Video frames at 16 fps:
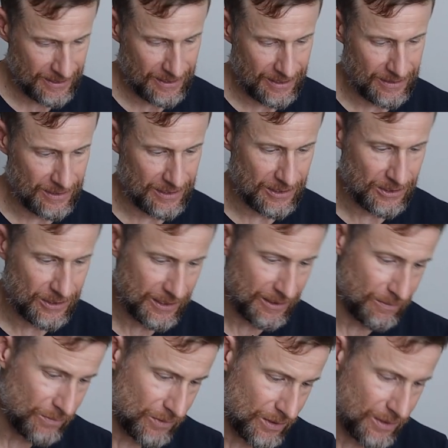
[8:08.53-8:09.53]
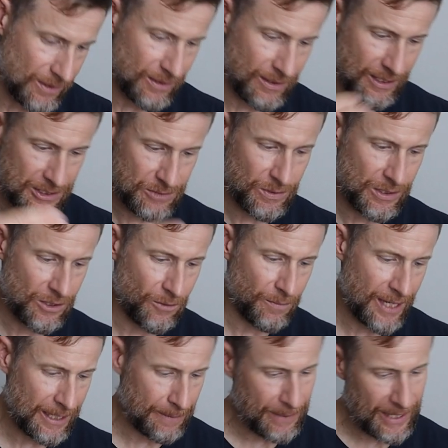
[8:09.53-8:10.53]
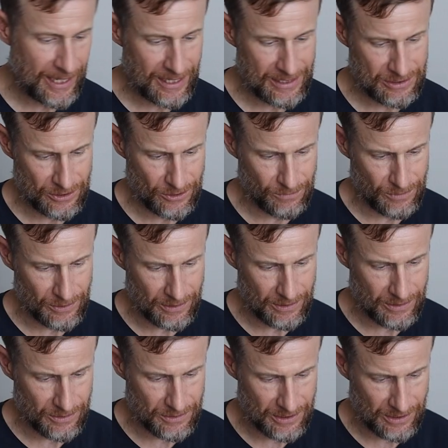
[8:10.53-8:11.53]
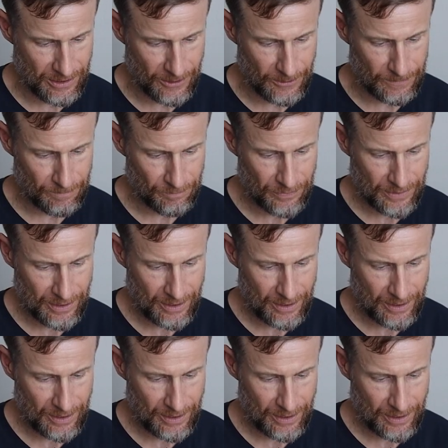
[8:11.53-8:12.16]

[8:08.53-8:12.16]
And then as we go back past 2 million years ago,